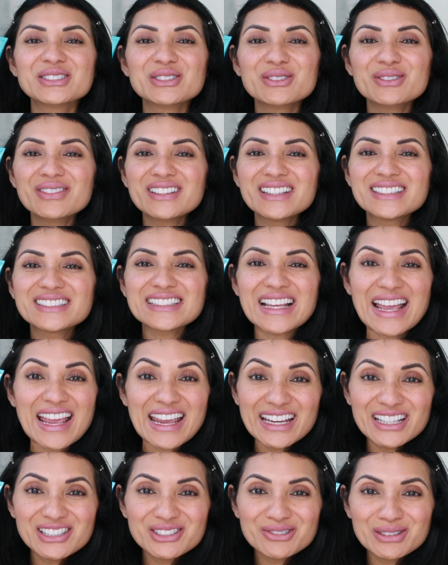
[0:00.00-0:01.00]
Exuviance
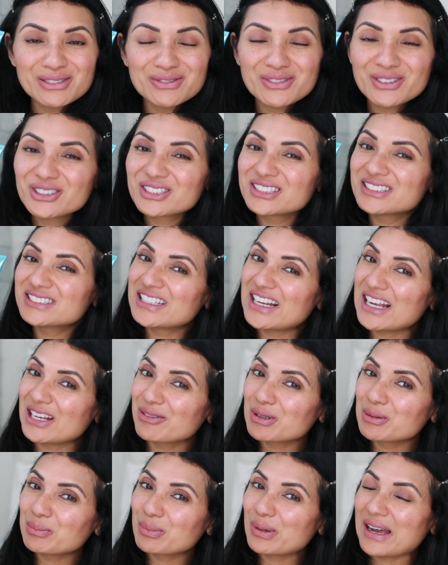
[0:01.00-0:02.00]
Age Reverse Day
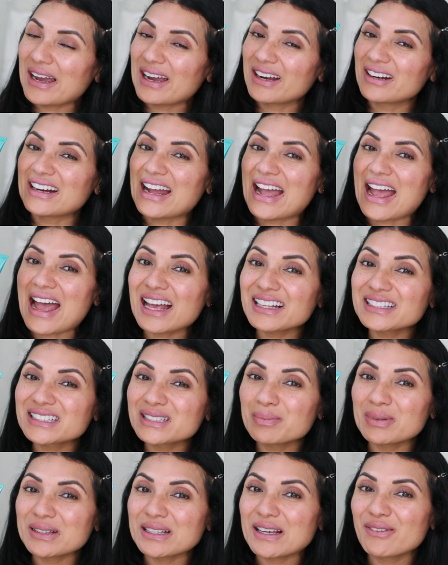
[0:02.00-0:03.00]
Repair
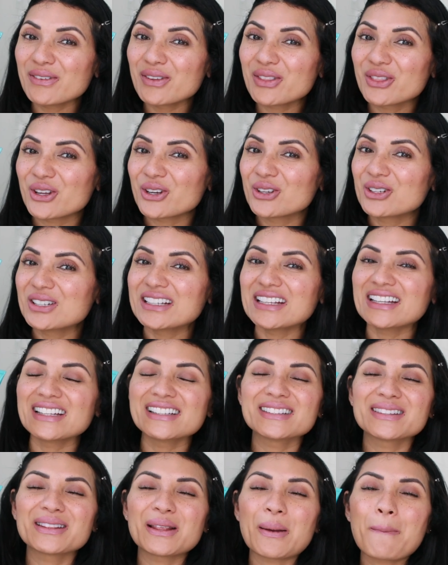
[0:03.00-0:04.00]
SPF 30
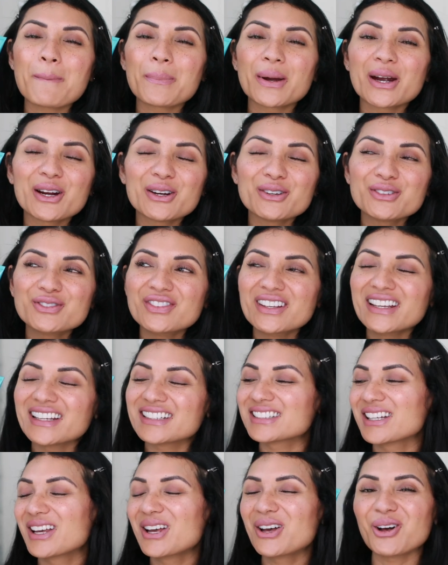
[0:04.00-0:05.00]
is the
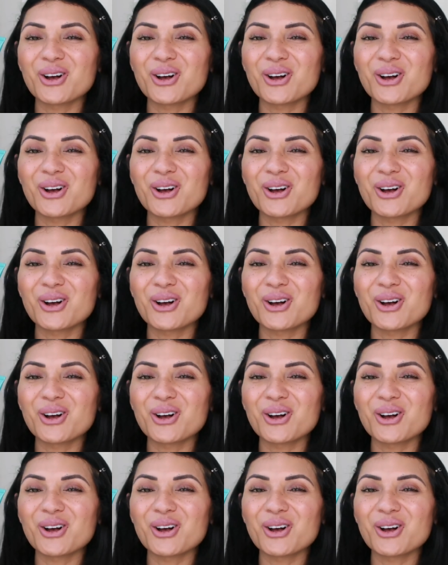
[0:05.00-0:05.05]
perfect